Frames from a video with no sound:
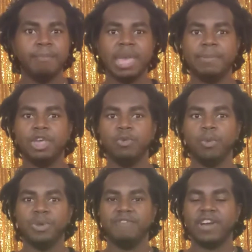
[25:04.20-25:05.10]
Maybe you
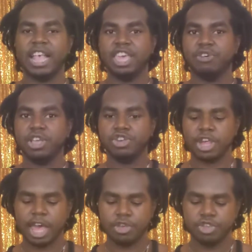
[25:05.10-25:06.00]
won't be fighting your inner
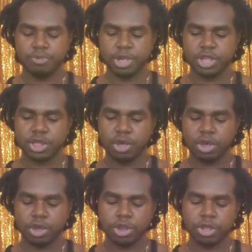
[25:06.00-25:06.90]
child too much
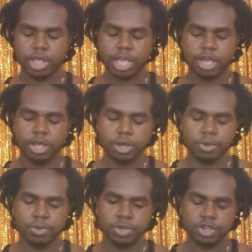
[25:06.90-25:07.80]
longer. Like, you
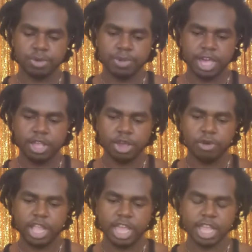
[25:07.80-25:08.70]
know, you should be
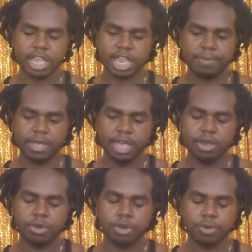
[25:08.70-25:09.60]
integrating and
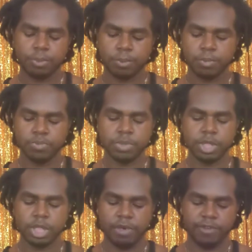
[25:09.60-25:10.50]
accepting or
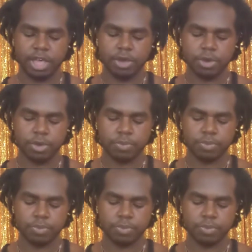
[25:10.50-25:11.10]
loving or...